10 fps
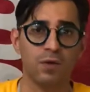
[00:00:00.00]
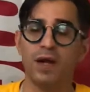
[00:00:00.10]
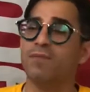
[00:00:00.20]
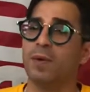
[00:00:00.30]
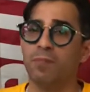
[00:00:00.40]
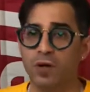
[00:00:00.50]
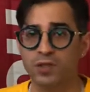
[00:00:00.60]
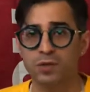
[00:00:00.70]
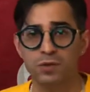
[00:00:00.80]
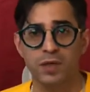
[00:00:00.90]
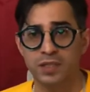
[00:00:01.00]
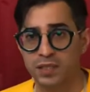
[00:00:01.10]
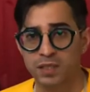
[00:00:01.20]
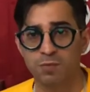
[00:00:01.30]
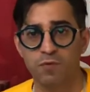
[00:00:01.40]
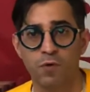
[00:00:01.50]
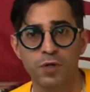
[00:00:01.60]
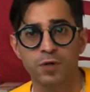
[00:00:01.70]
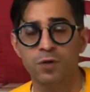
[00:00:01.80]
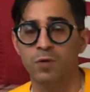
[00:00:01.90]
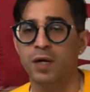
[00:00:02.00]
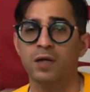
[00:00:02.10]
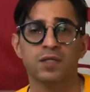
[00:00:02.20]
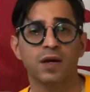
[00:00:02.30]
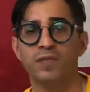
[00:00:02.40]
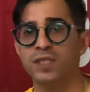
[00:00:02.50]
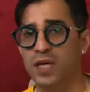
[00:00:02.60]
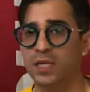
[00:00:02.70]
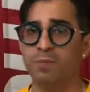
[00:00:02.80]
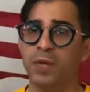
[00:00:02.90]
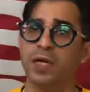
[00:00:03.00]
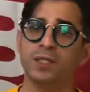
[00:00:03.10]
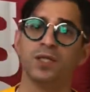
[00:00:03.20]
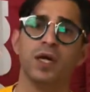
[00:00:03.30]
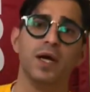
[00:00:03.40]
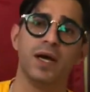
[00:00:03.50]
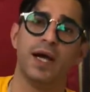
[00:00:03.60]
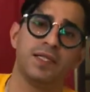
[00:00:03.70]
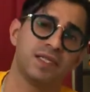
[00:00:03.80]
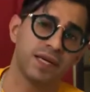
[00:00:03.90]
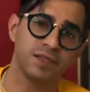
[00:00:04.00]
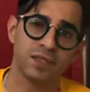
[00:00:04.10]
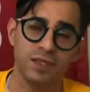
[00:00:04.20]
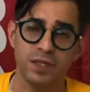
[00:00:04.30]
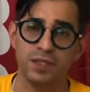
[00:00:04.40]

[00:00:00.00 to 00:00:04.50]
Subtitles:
I have my personal at Sense Before You, and I also have a selling page at Second to None